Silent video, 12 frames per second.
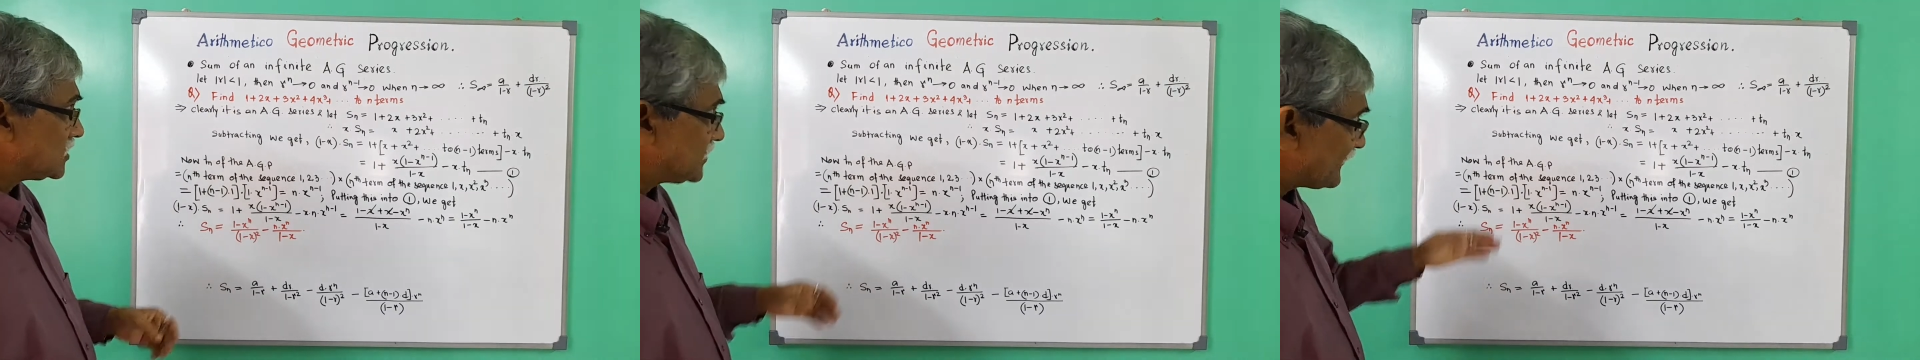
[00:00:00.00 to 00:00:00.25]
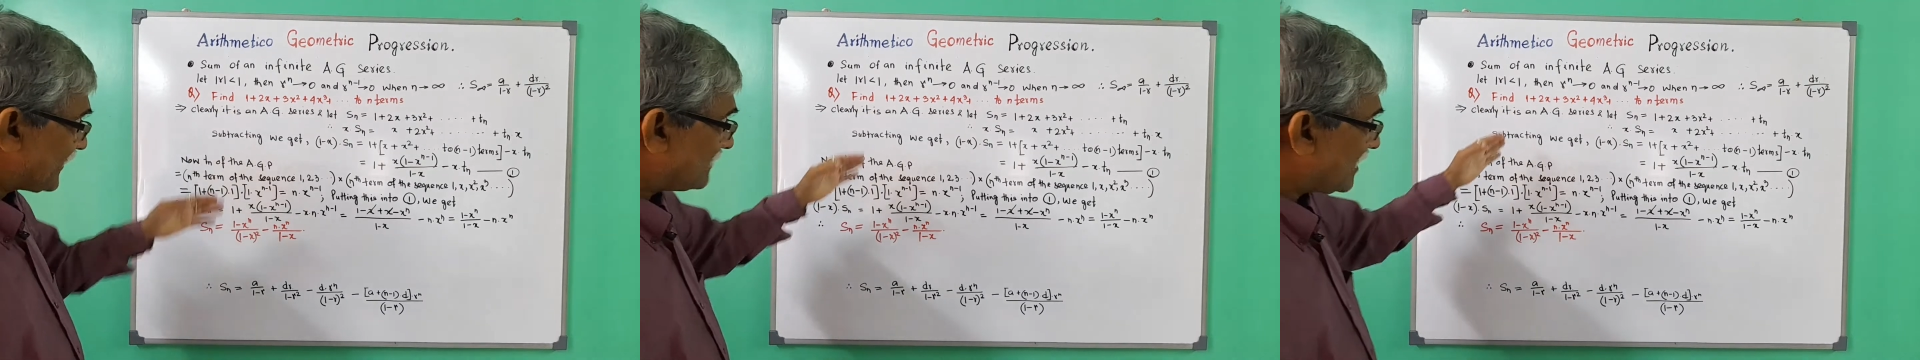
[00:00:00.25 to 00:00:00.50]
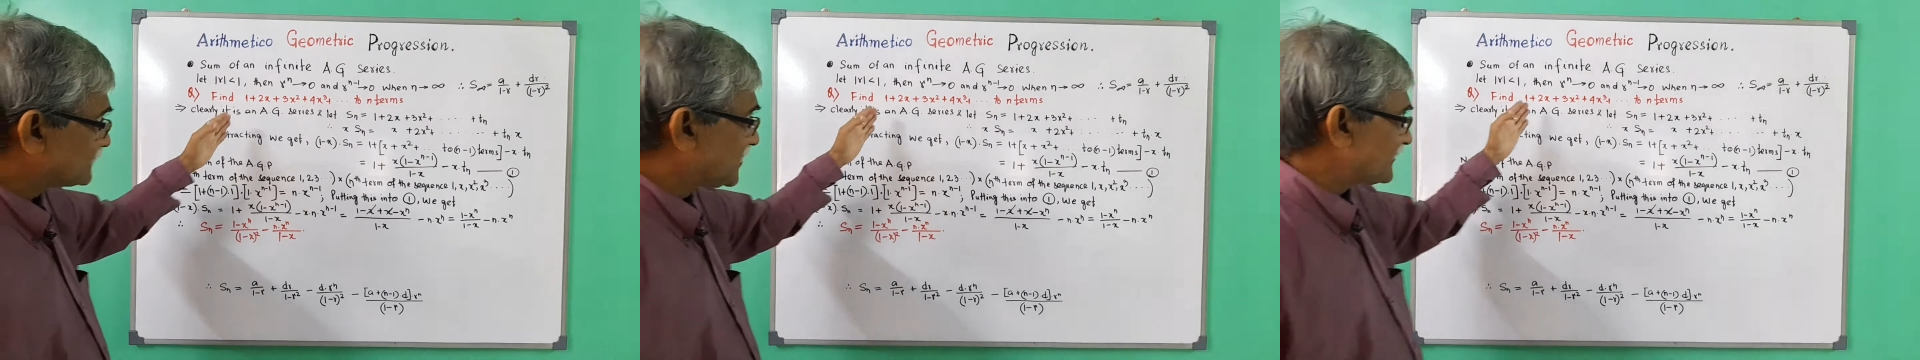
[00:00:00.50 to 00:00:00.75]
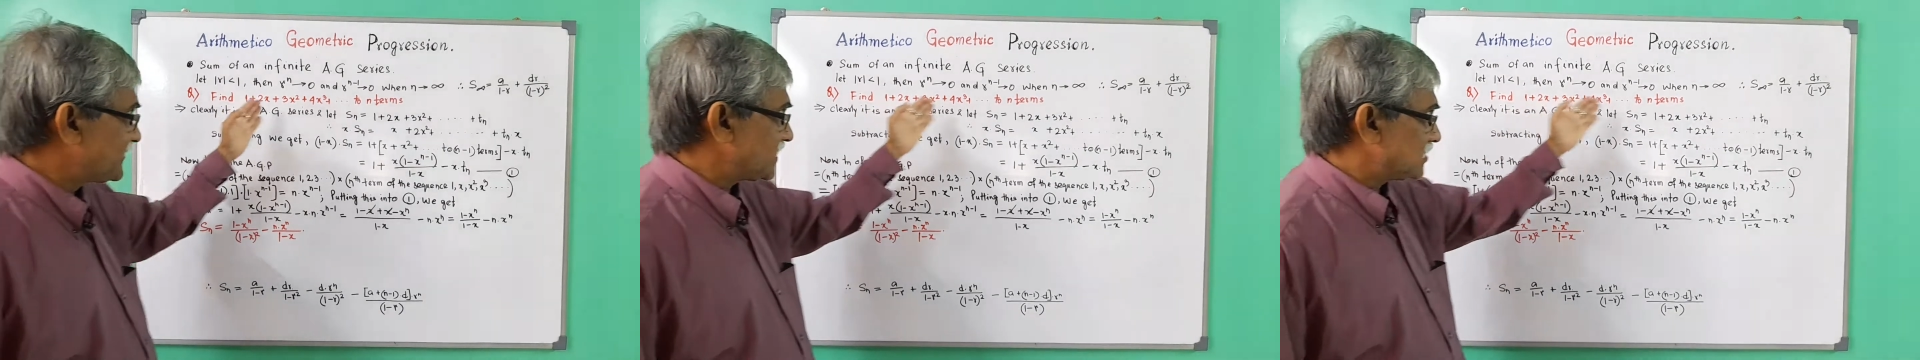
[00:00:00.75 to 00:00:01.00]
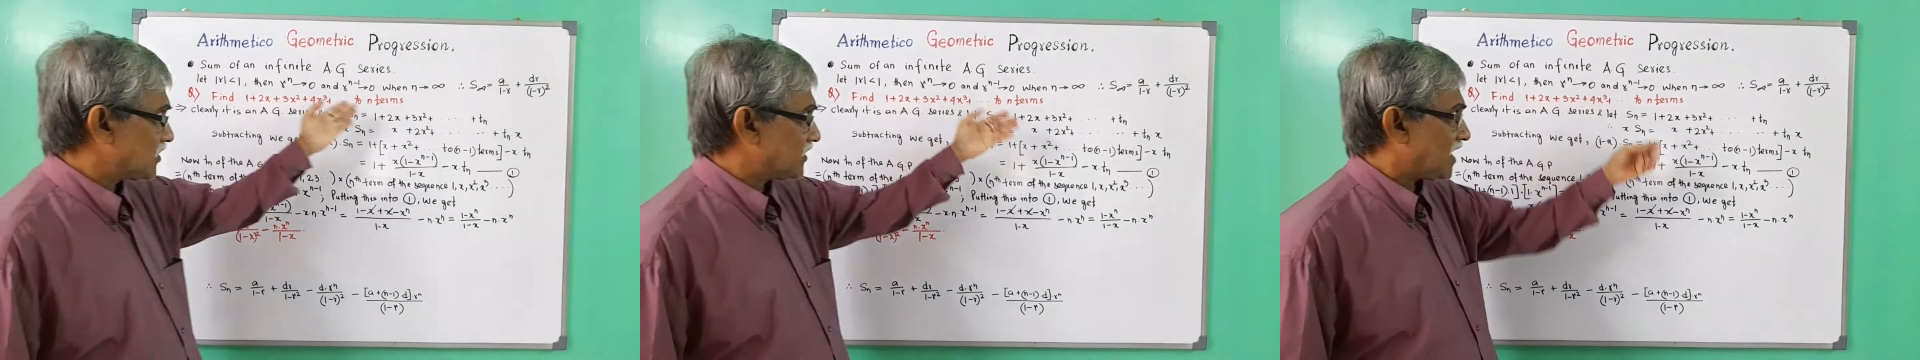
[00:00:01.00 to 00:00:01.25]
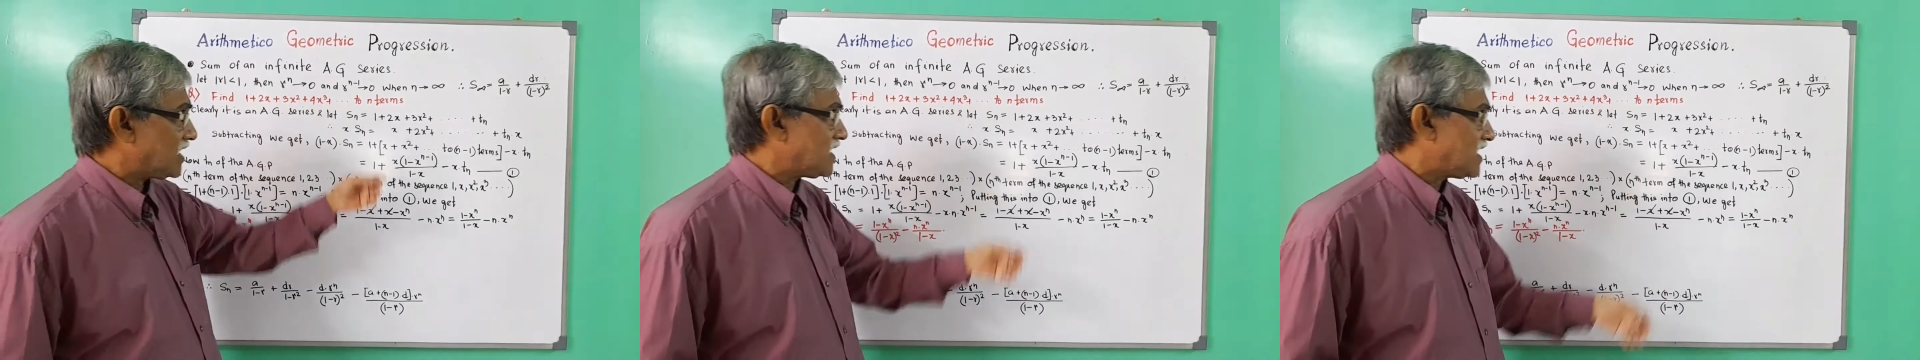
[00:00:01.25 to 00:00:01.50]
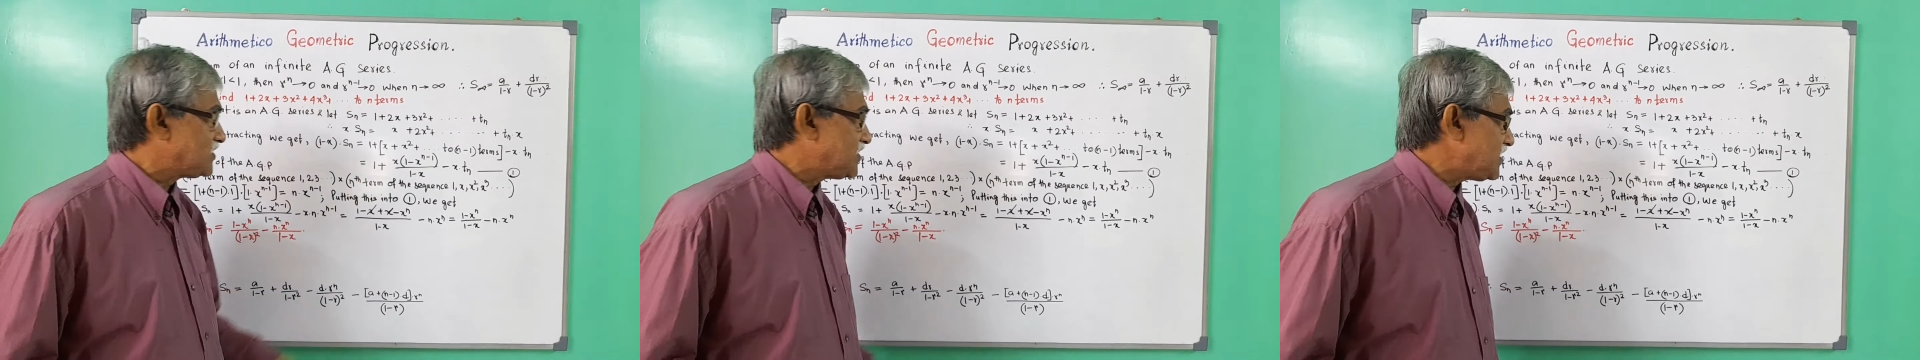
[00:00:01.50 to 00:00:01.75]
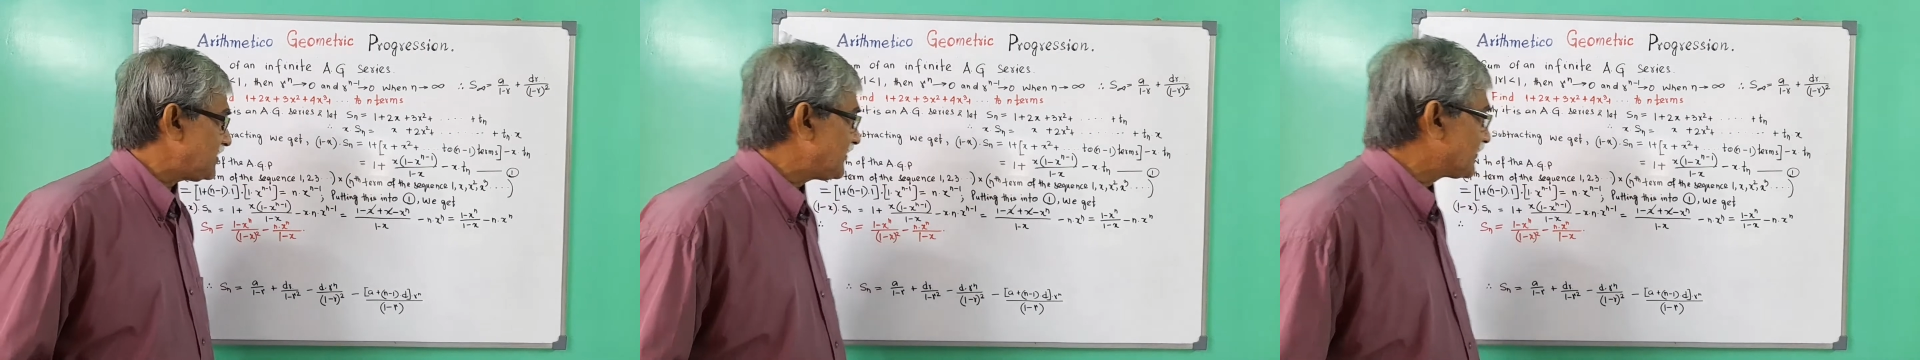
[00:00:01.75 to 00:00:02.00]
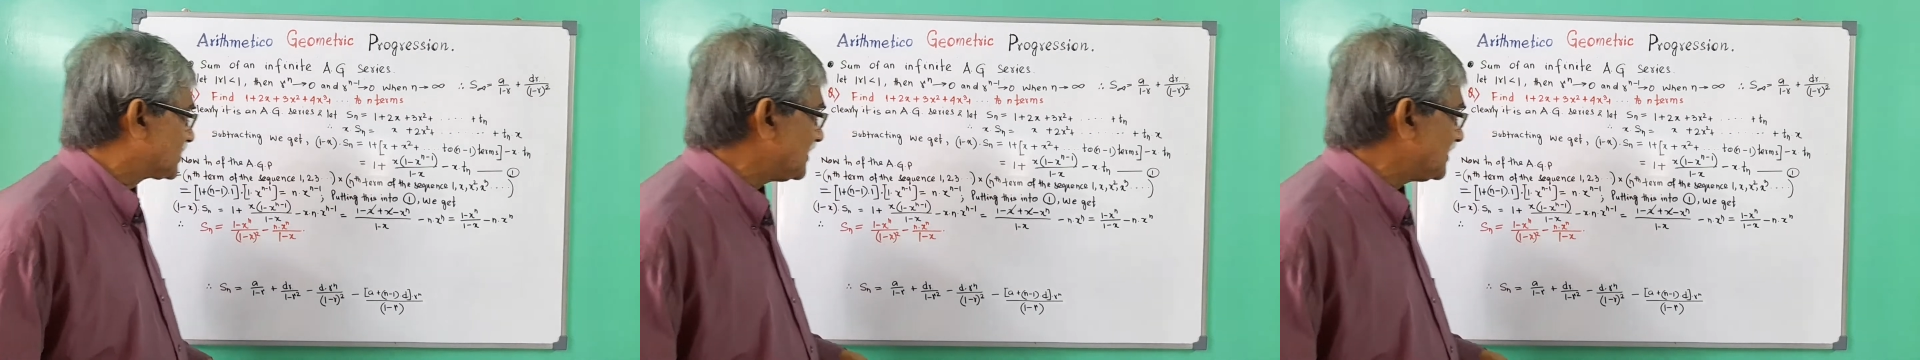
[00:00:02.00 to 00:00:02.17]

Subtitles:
the sum of this thing over the AG is